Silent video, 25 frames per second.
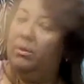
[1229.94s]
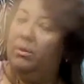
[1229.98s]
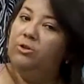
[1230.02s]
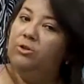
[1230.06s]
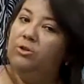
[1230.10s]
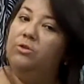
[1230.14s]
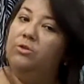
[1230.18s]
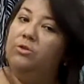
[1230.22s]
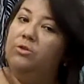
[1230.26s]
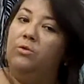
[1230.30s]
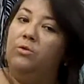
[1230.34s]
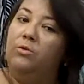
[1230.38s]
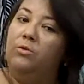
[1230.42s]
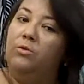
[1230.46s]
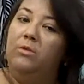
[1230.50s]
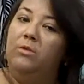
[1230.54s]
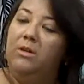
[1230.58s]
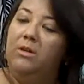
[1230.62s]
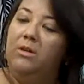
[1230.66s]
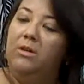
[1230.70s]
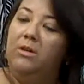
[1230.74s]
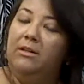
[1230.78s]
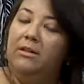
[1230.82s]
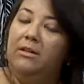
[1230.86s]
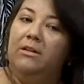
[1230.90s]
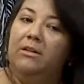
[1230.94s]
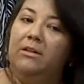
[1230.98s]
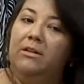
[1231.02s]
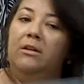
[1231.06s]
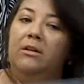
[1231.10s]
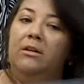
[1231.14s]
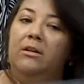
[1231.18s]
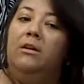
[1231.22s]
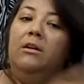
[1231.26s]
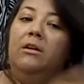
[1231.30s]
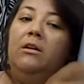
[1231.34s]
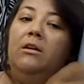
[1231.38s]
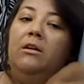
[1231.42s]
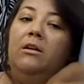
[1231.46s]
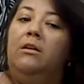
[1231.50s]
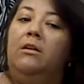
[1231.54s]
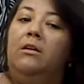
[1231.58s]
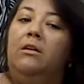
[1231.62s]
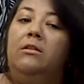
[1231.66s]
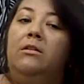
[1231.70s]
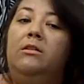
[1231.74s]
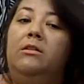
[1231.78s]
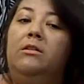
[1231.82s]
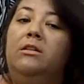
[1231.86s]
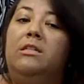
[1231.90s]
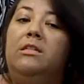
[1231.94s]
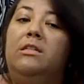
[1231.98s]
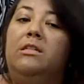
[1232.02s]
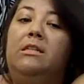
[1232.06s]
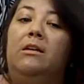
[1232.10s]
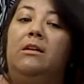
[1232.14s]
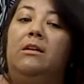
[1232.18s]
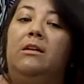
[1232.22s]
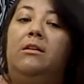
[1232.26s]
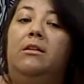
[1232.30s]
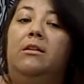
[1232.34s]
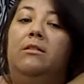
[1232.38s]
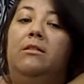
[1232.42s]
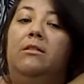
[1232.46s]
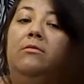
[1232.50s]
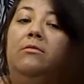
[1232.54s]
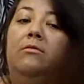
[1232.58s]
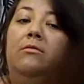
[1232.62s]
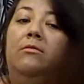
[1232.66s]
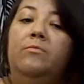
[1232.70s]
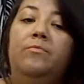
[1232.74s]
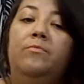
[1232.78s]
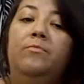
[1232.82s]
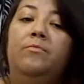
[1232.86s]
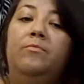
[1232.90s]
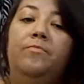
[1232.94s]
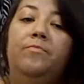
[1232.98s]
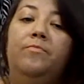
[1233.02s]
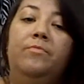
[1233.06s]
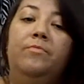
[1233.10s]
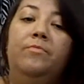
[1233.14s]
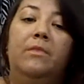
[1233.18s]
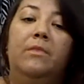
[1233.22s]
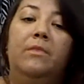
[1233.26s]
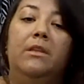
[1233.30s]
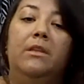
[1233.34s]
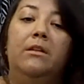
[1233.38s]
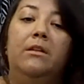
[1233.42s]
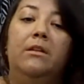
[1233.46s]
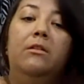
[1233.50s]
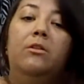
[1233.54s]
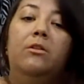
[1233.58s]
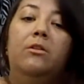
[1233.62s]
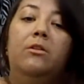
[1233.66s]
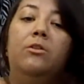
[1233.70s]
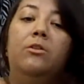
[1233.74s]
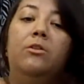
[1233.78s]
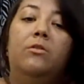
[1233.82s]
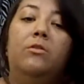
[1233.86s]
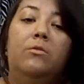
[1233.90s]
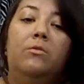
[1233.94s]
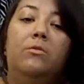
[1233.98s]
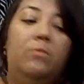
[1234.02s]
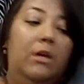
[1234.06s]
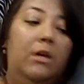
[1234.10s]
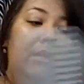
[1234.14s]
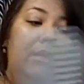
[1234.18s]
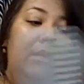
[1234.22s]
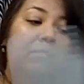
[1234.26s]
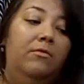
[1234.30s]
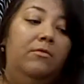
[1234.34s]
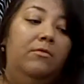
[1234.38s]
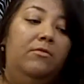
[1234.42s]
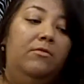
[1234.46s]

do. It's just a longer wave.